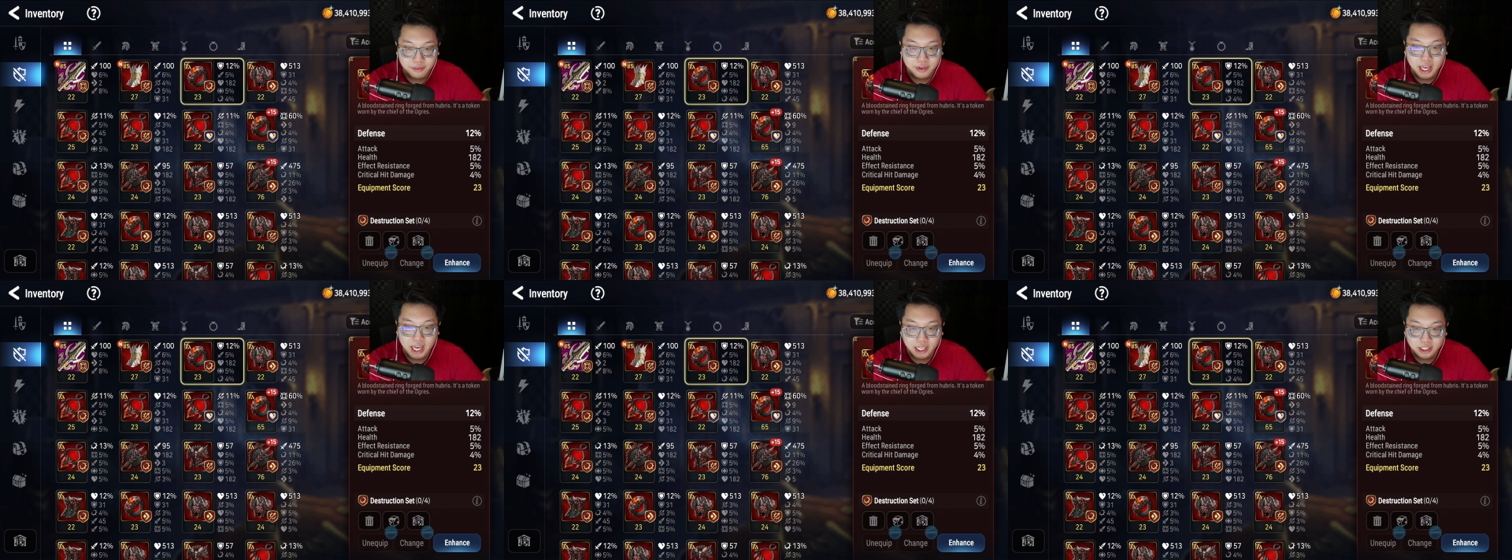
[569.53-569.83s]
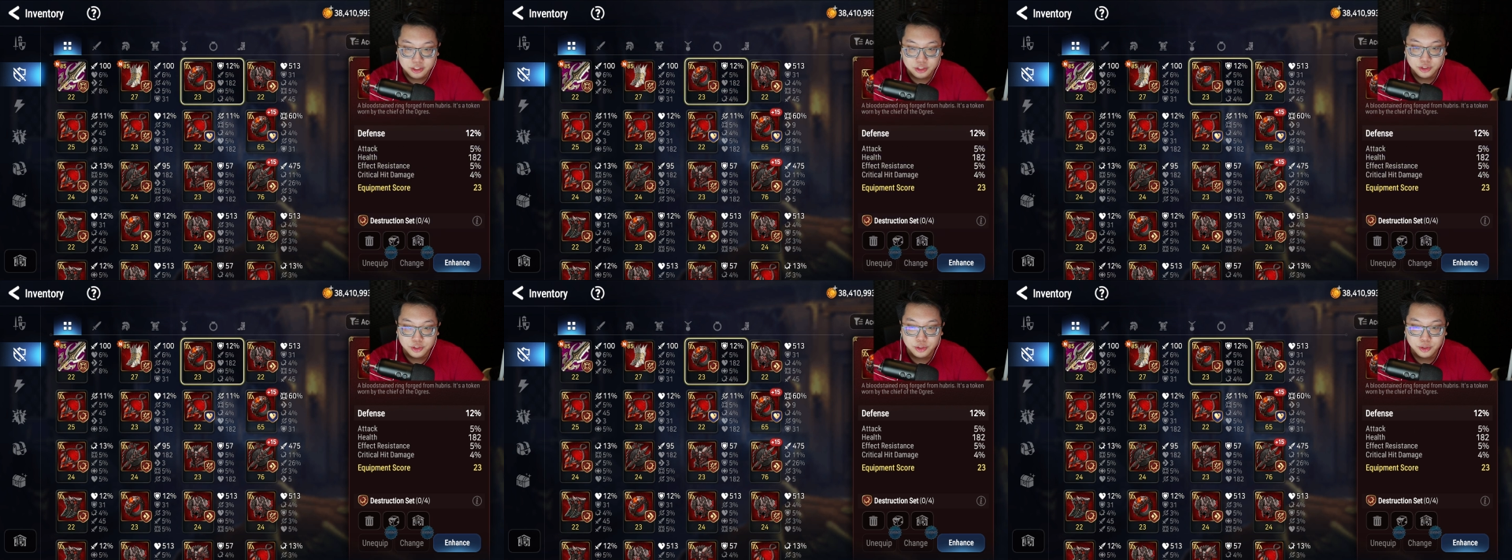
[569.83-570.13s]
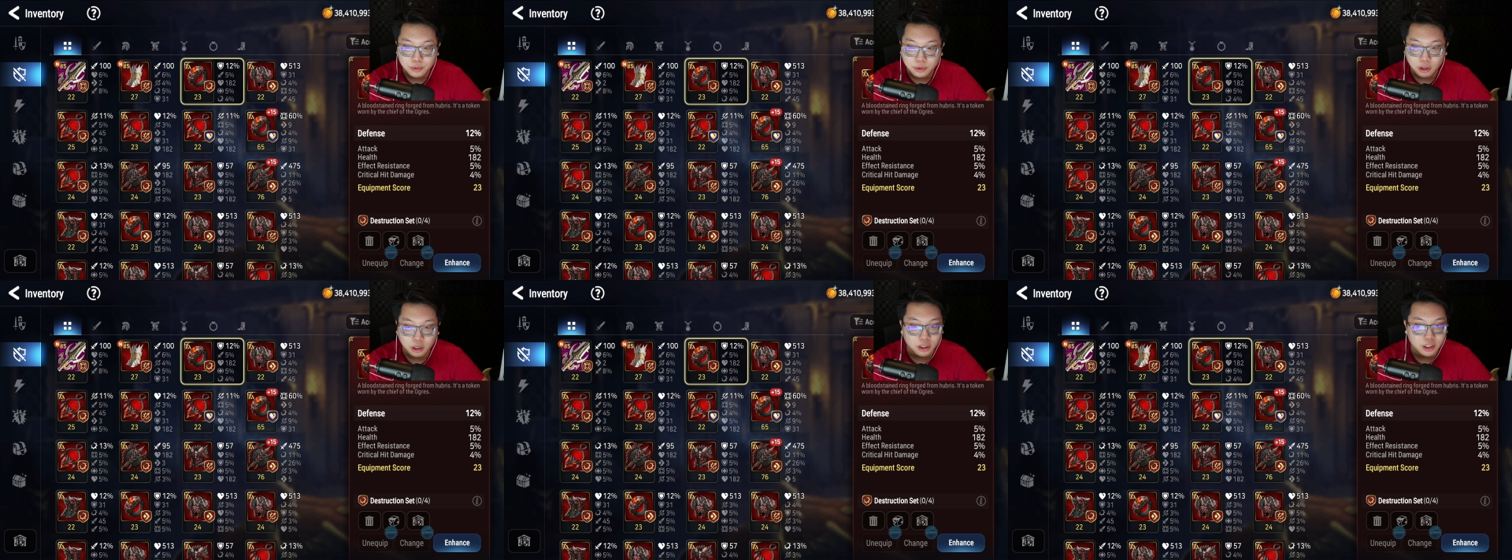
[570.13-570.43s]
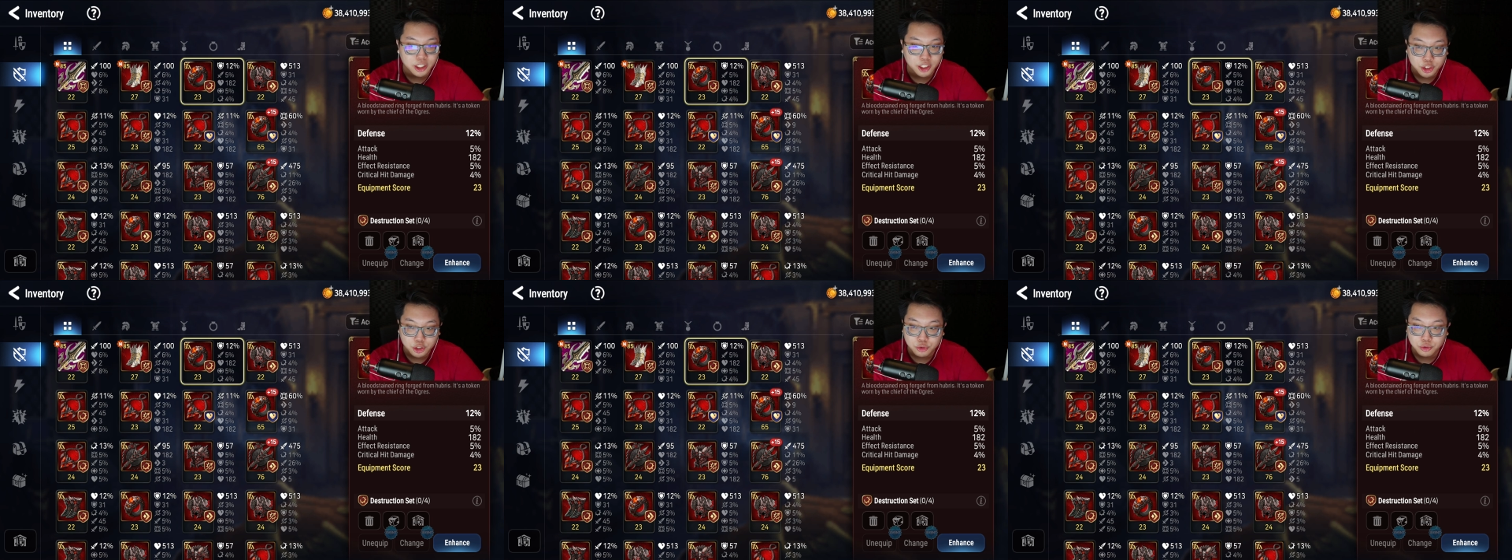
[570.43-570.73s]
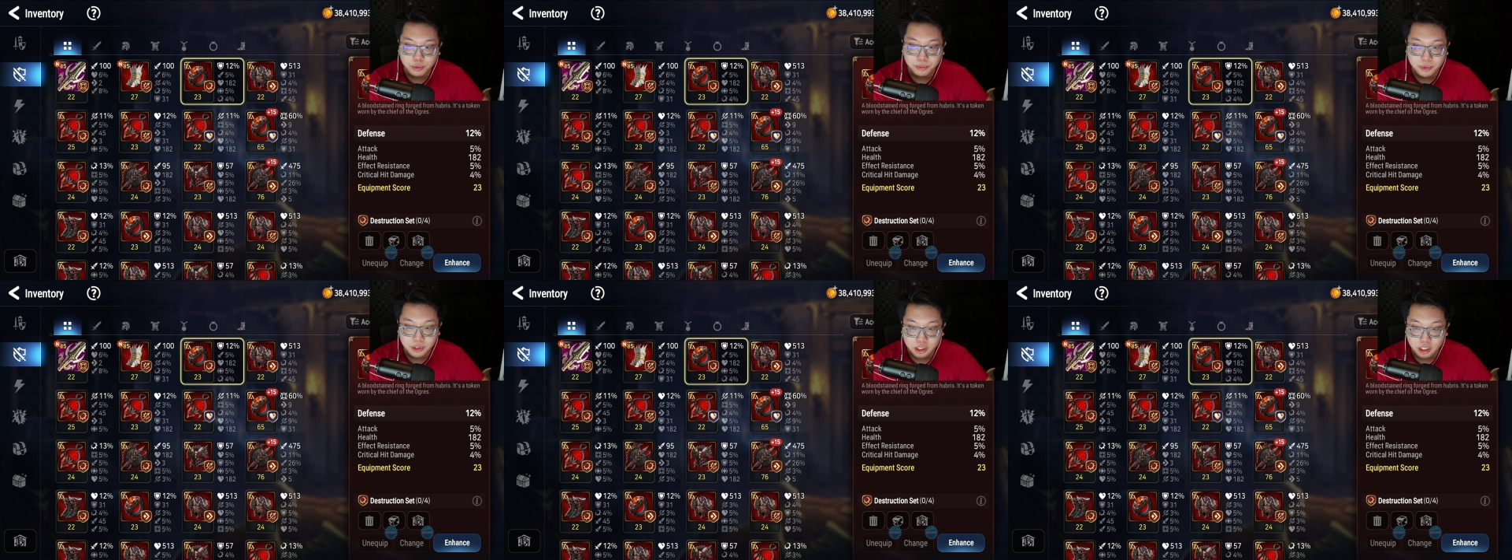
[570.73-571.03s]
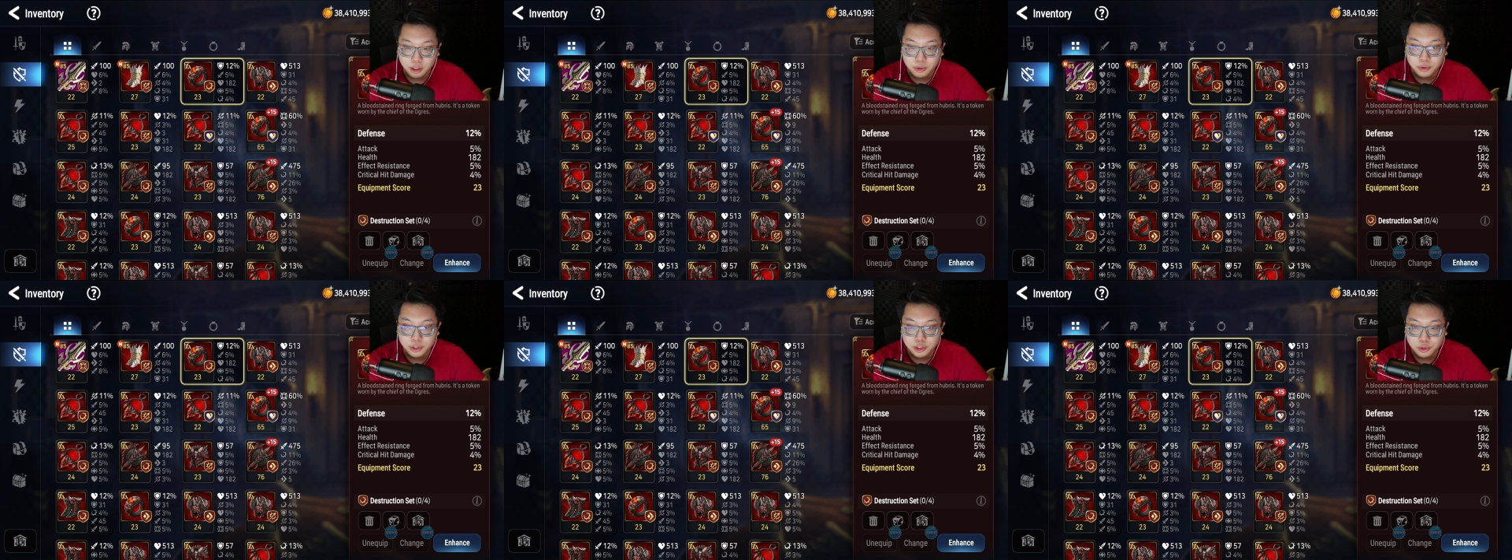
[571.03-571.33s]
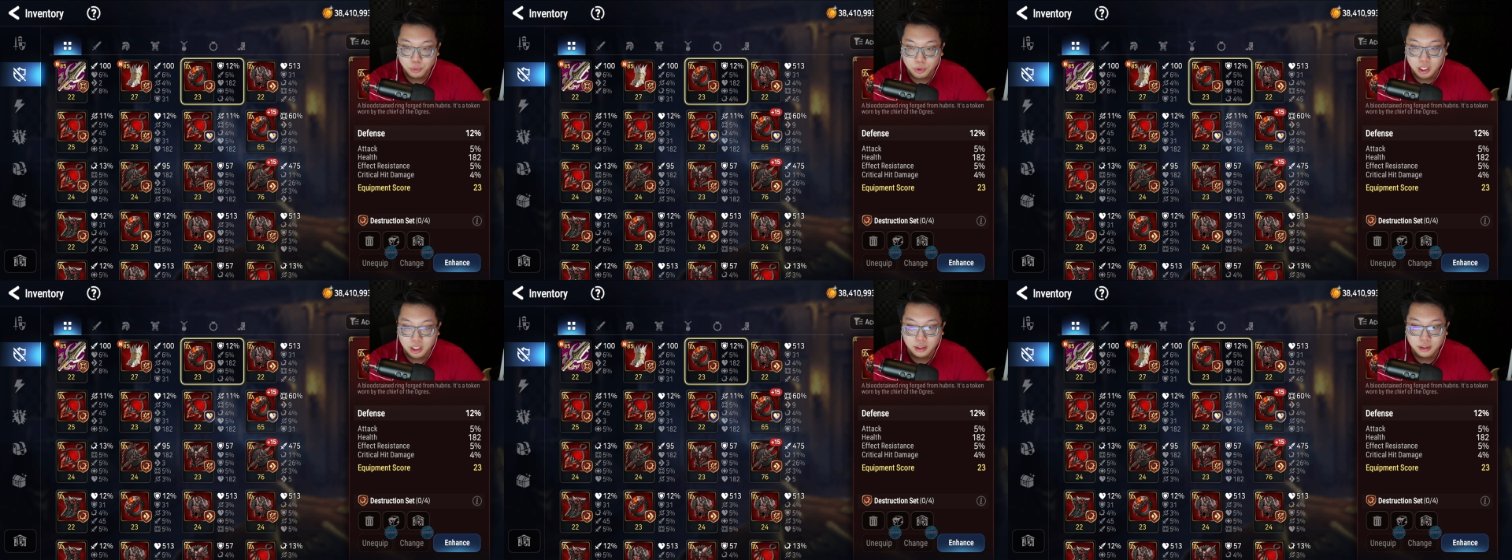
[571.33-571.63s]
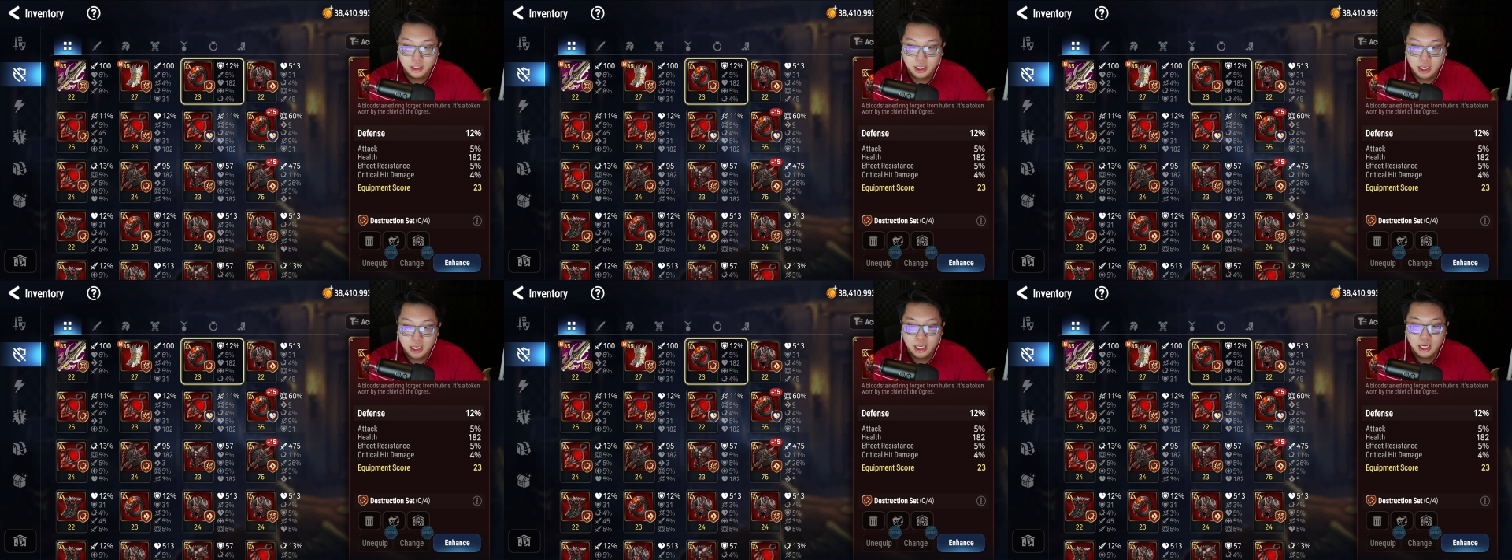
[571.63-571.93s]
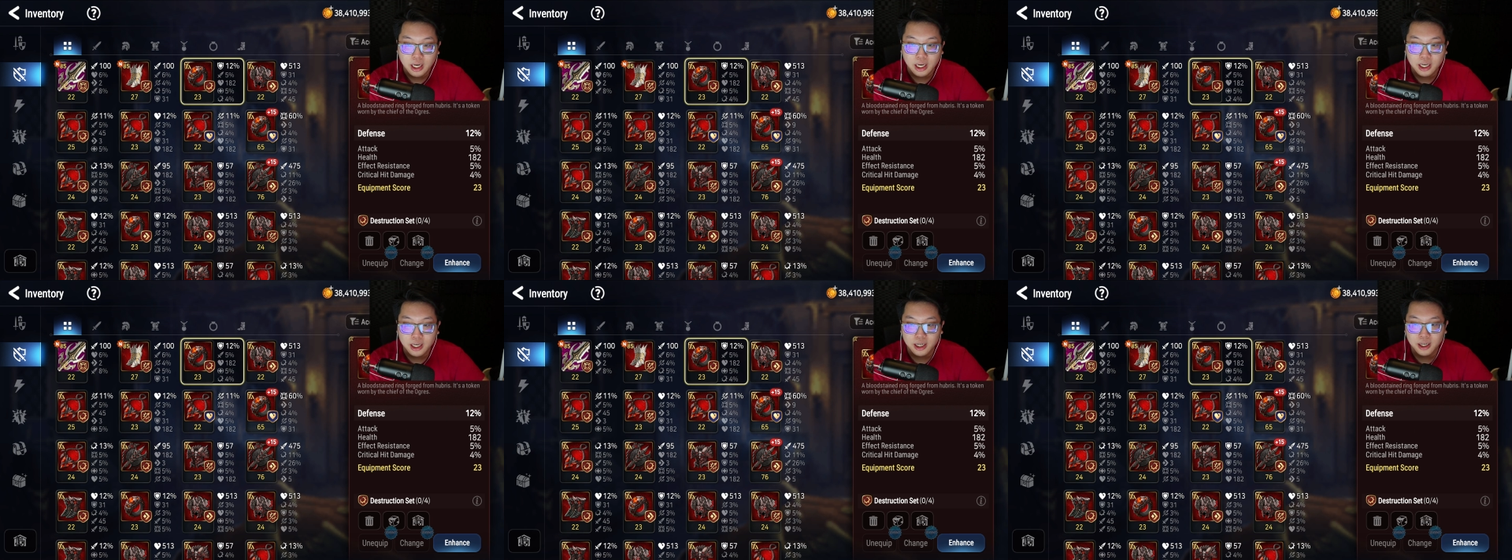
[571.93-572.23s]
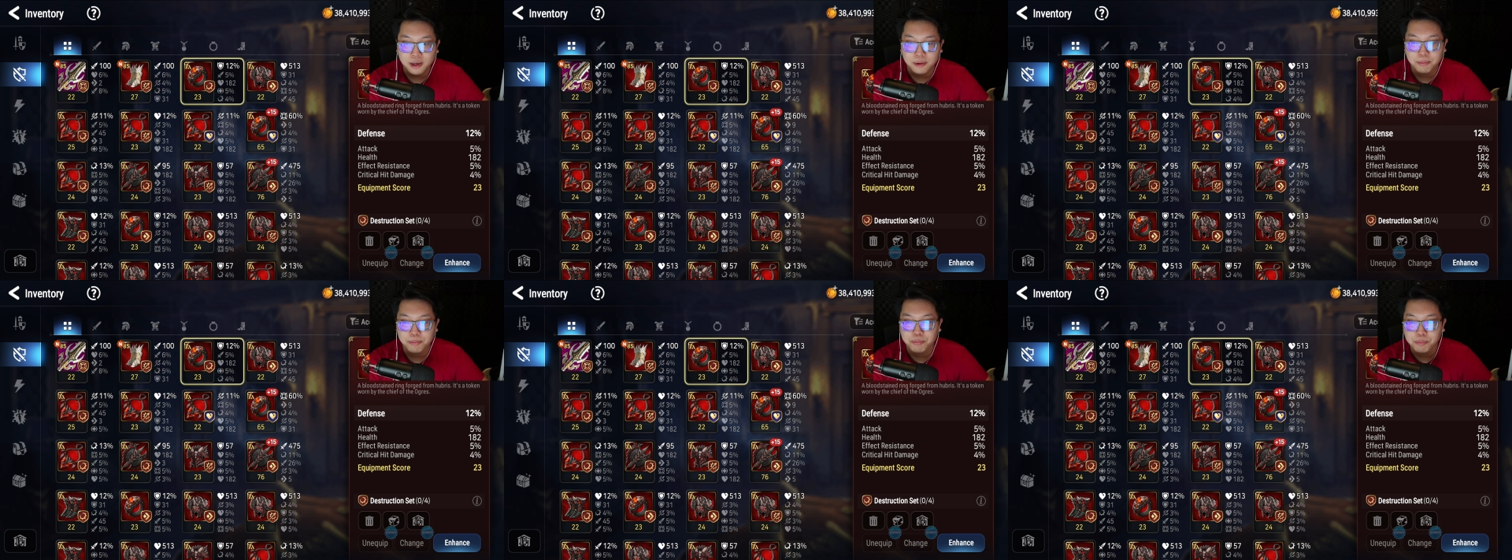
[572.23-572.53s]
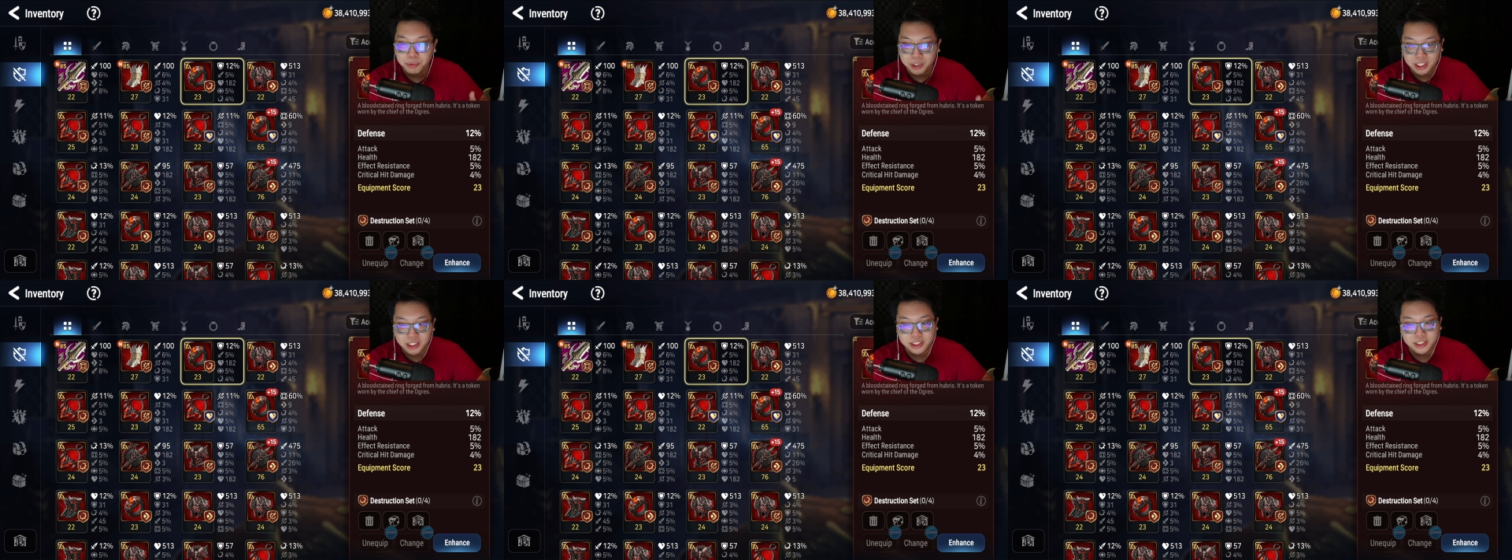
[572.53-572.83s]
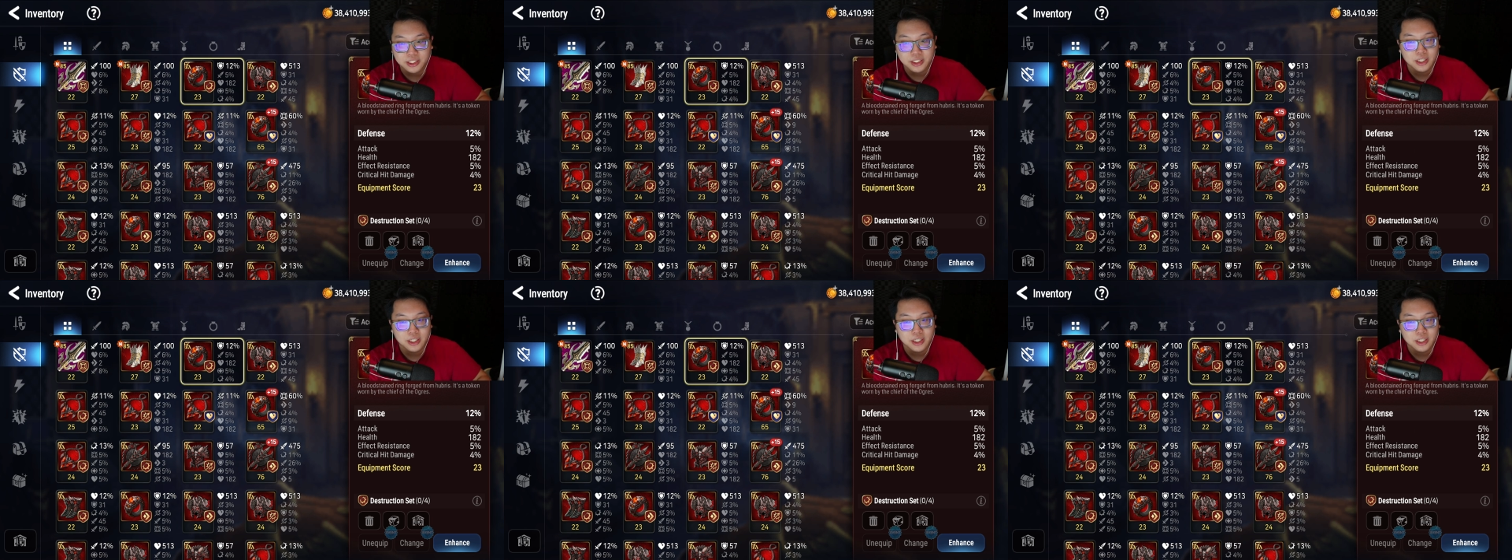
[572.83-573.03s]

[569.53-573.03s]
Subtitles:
access to are extremely low as well. But